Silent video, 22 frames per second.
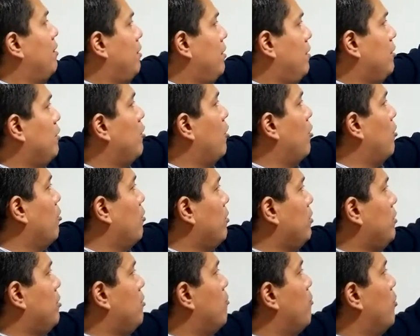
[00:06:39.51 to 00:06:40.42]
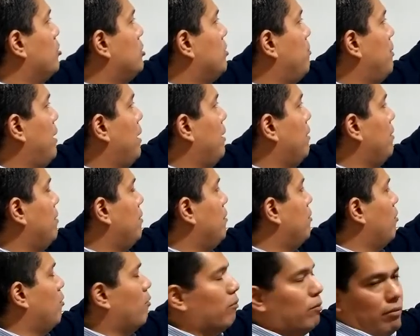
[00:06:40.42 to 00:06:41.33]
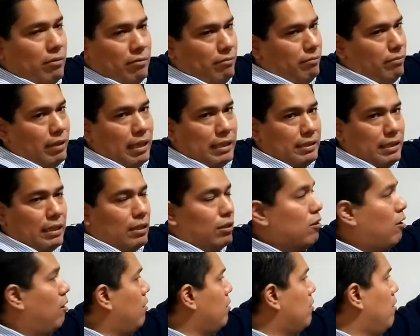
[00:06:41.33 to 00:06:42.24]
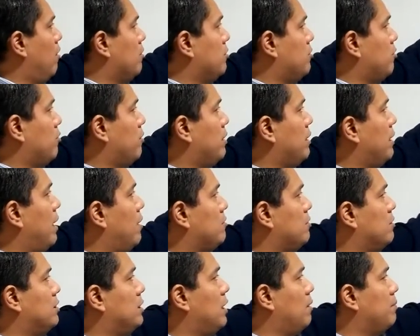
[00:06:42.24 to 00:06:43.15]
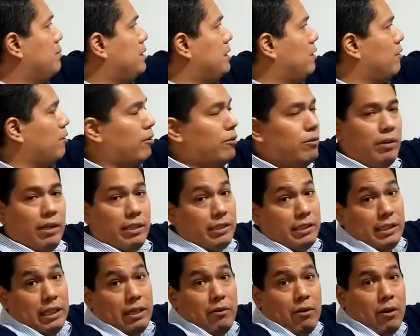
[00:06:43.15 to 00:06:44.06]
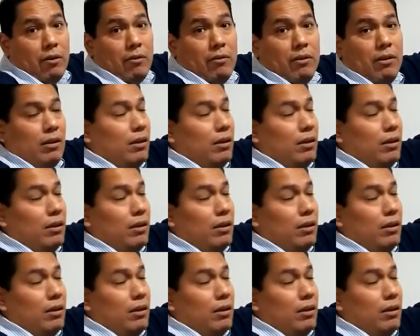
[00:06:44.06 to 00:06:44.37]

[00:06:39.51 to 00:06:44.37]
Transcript: you know, you multiply, you know, let's say the car costs 30,000 times zero is zero.